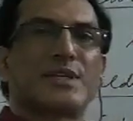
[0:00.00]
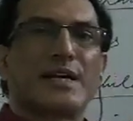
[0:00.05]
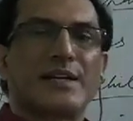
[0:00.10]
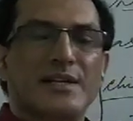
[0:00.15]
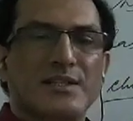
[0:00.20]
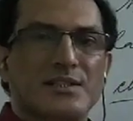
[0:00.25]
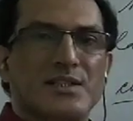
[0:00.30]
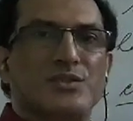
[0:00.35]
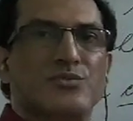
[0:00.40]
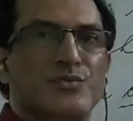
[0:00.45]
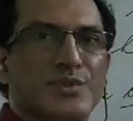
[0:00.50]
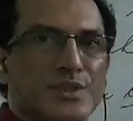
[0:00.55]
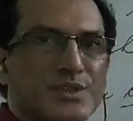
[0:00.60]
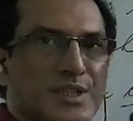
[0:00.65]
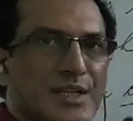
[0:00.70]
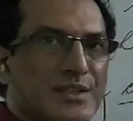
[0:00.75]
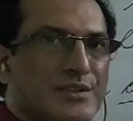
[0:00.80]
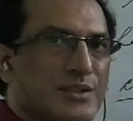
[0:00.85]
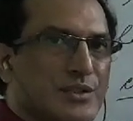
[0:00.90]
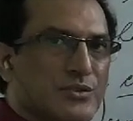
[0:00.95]
sentences we
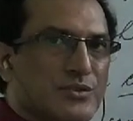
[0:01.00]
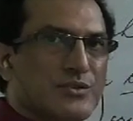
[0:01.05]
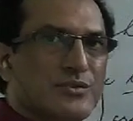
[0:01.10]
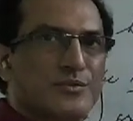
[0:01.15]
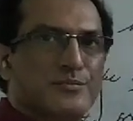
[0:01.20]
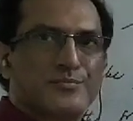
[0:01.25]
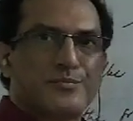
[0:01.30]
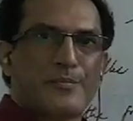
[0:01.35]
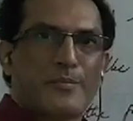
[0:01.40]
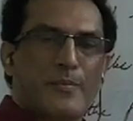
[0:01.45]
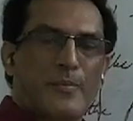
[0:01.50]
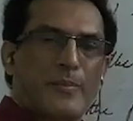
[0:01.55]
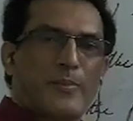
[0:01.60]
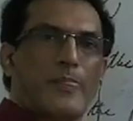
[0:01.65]
change into